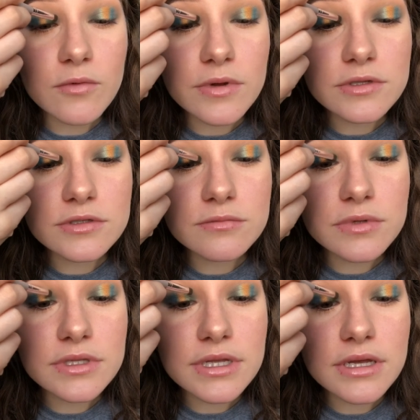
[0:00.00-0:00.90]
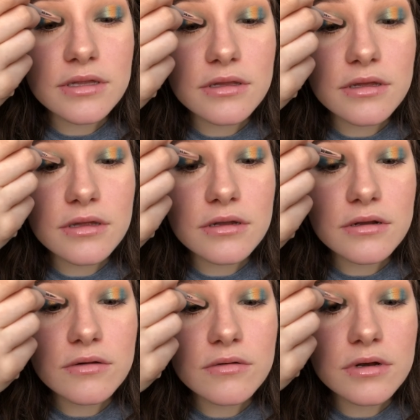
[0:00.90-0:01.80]
going to put that in the
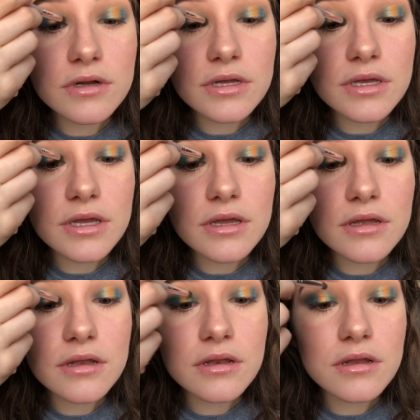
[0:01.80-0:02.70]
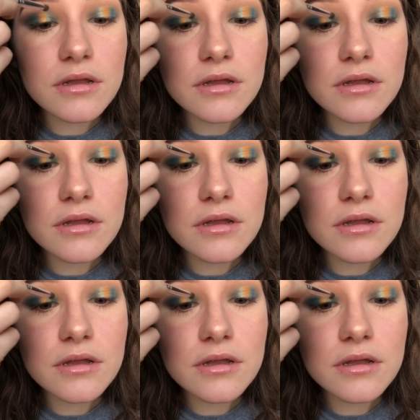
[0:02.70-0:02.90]
inner corner again.